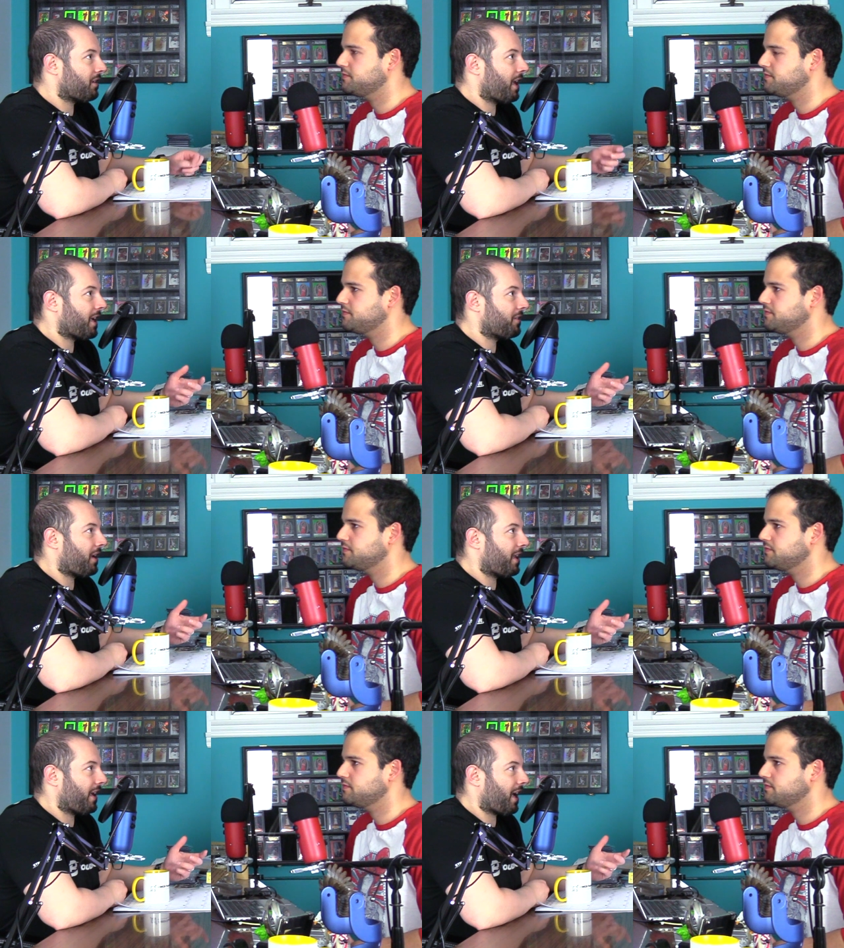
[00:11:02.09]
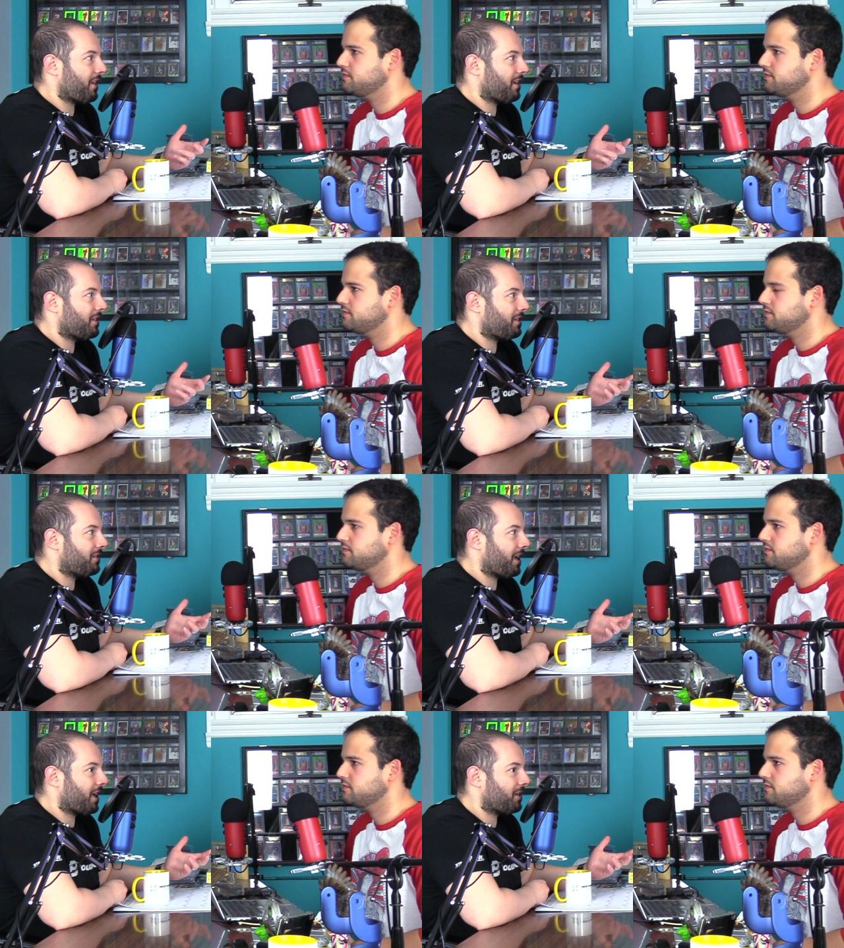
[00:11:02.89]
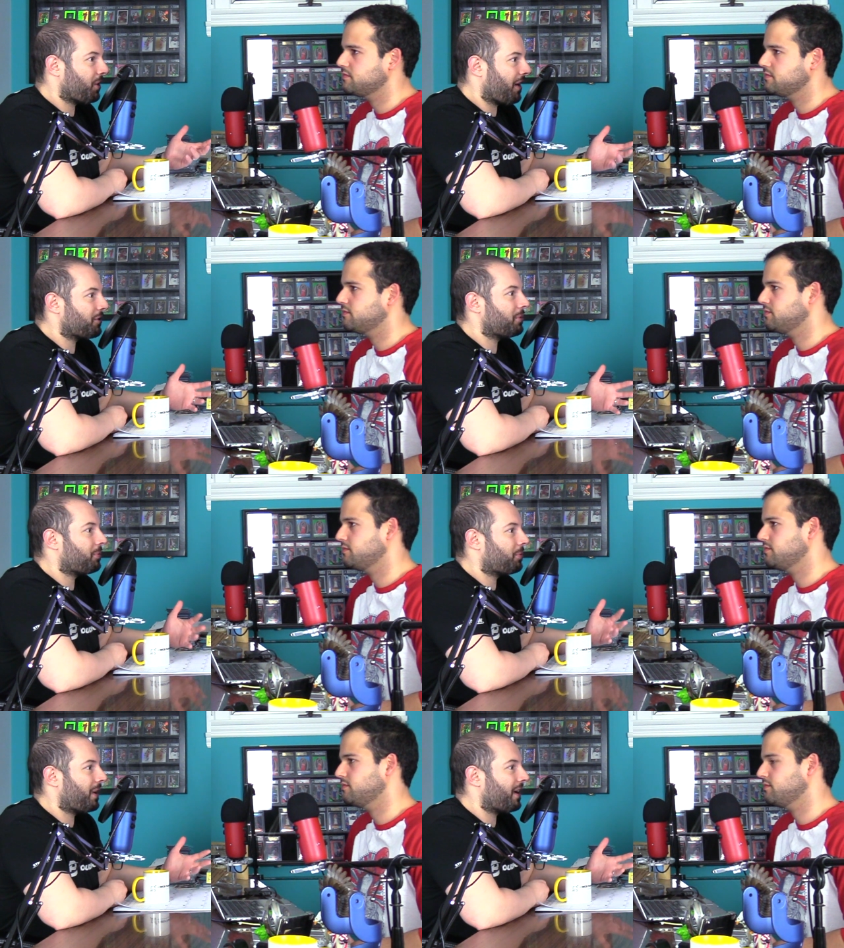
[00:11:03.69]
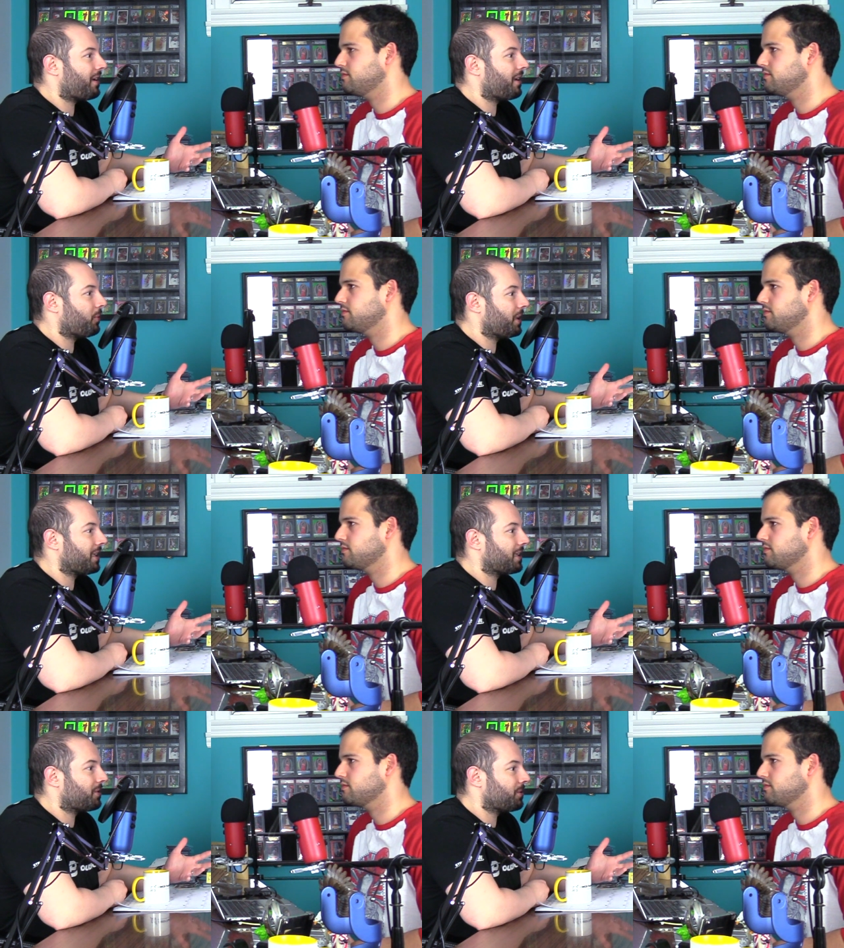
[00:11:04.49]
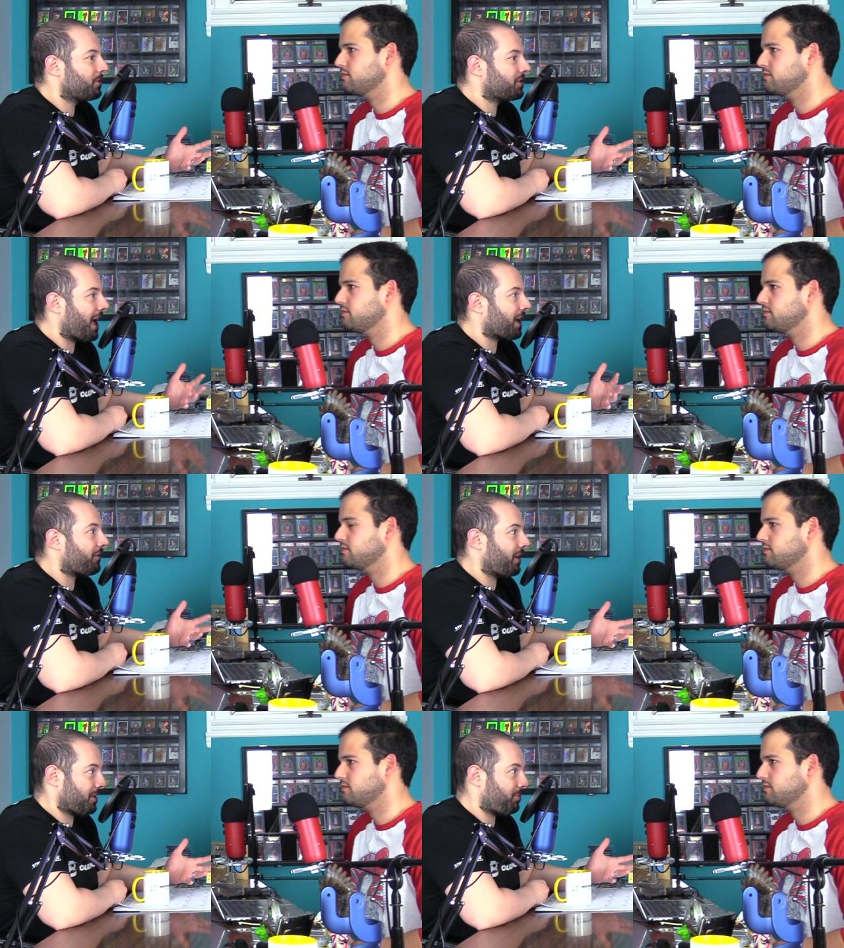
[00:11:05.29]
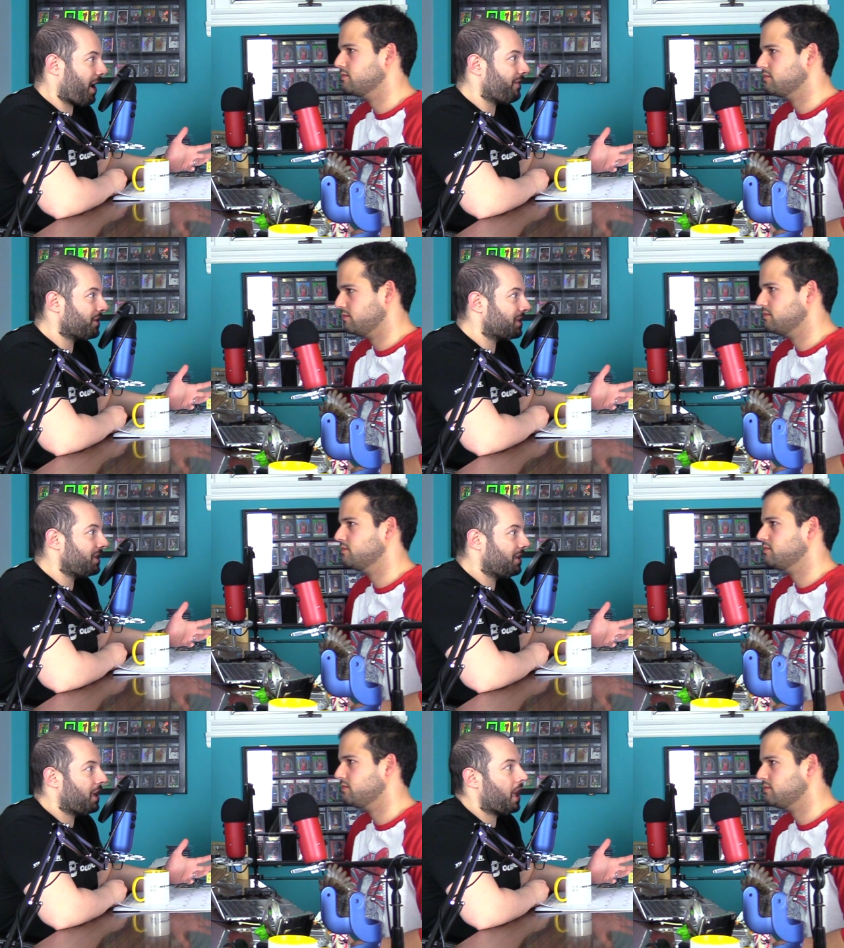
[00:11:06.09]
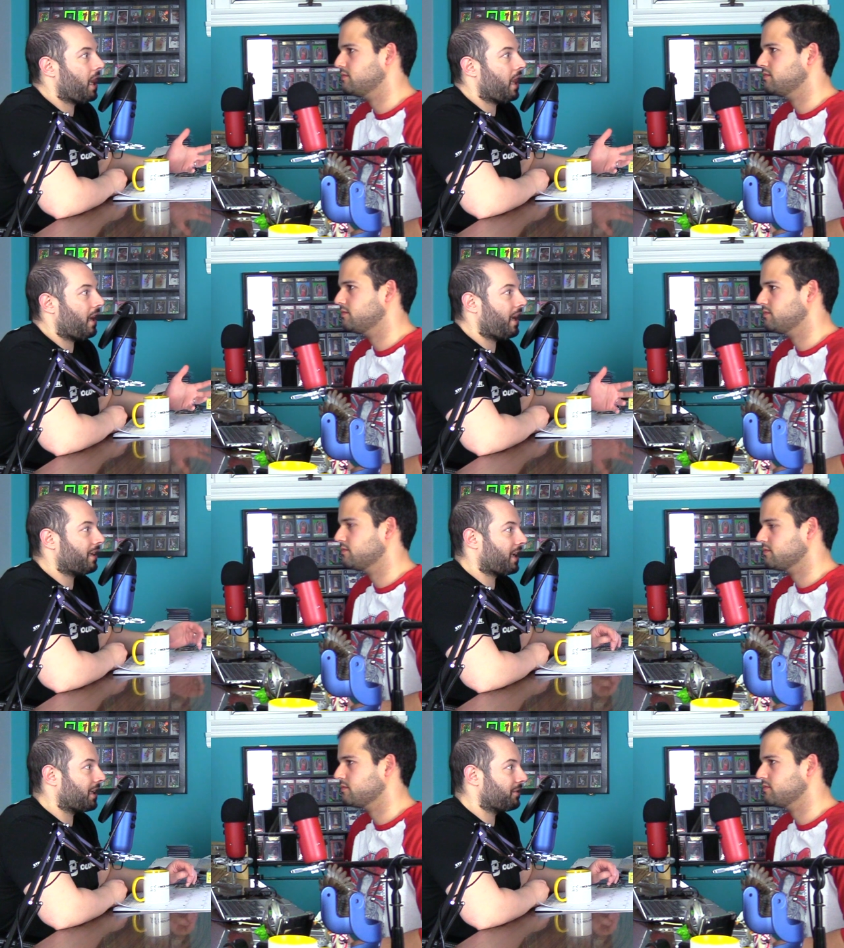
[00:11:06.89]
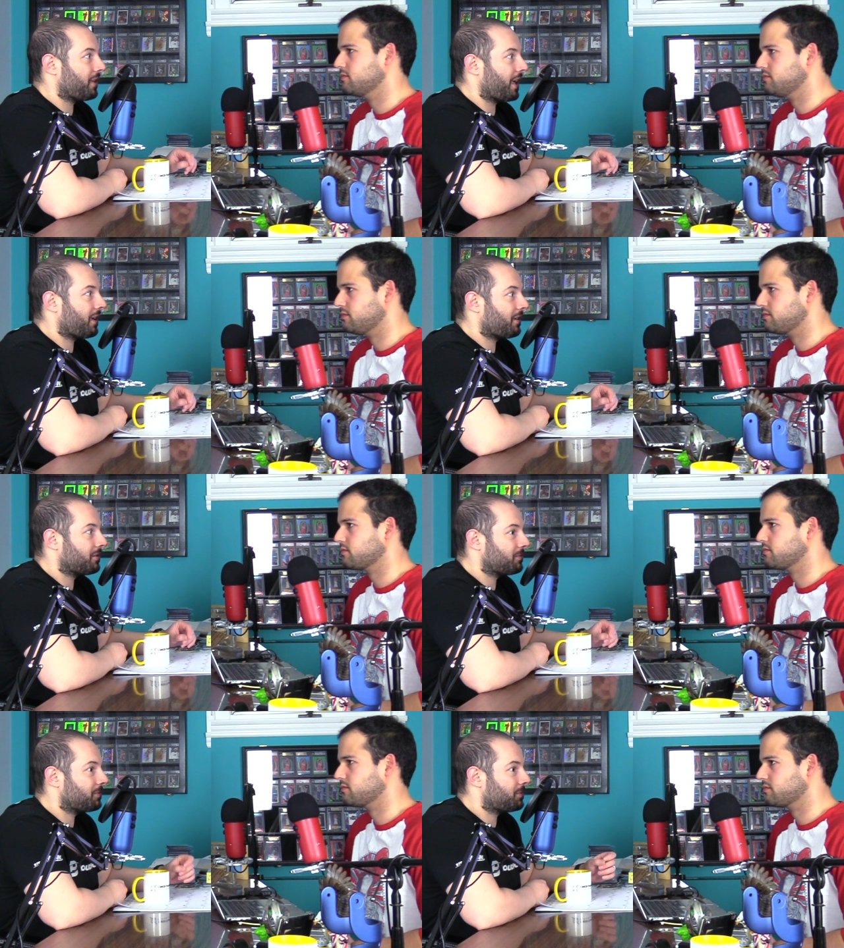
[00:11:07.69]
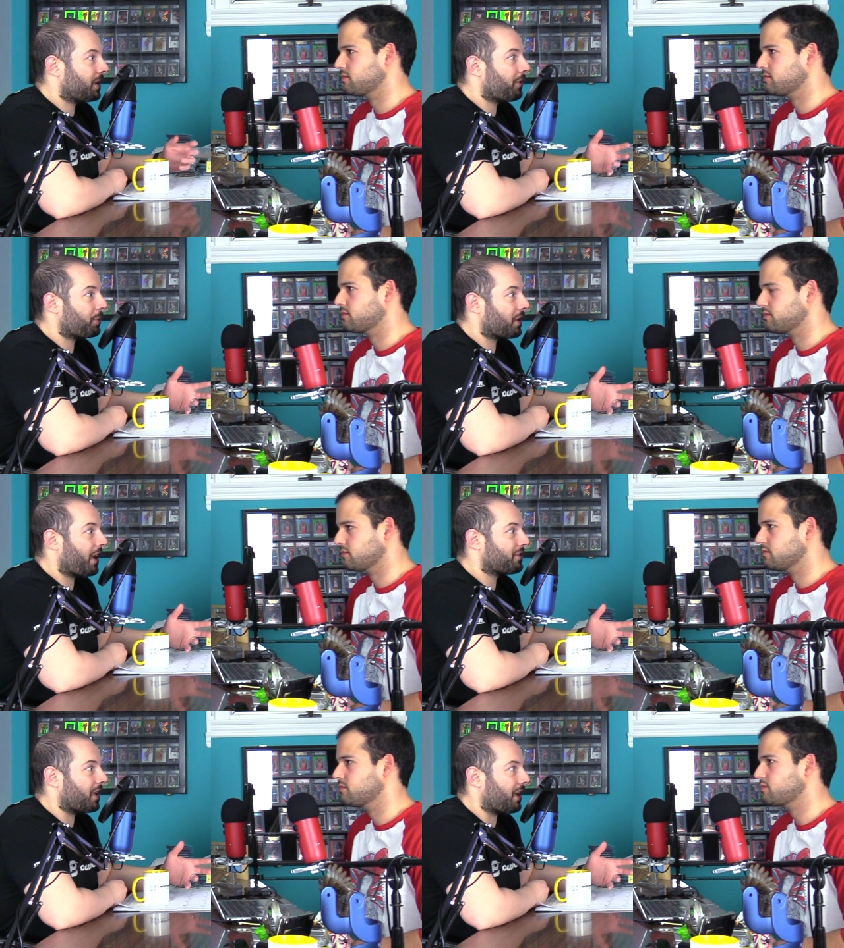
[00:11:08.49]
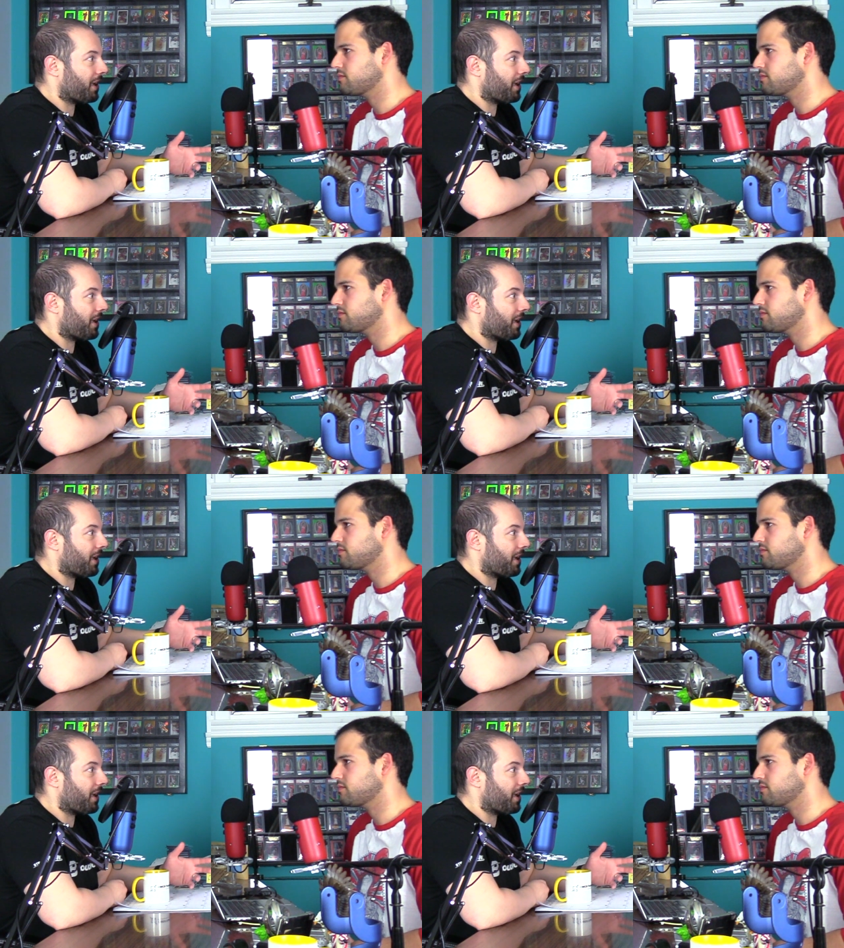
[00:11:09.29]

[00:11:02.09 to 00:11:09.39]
Speaker 1: negative I like I think that like you have to be prepared and willing to sacrifice privacy and kind of like give up your lifestyle.